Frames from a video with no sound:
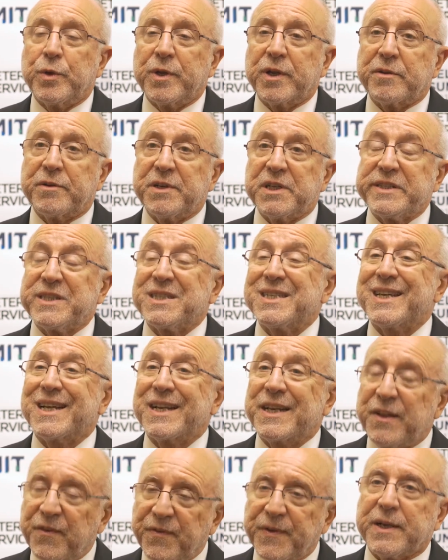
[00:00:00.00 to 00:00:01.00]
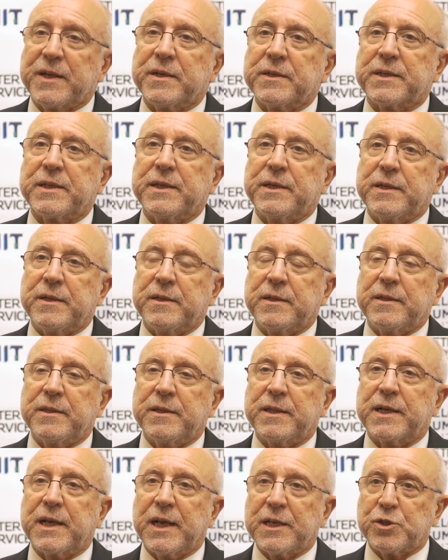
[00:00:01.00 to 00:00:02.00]
increase significantly
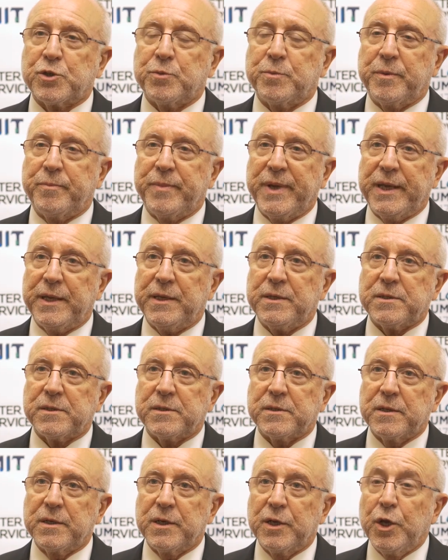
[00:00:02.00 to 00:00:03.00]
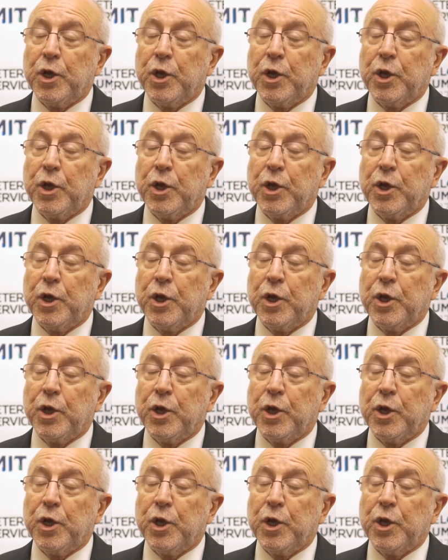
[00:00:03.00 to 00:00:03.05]
the customer base,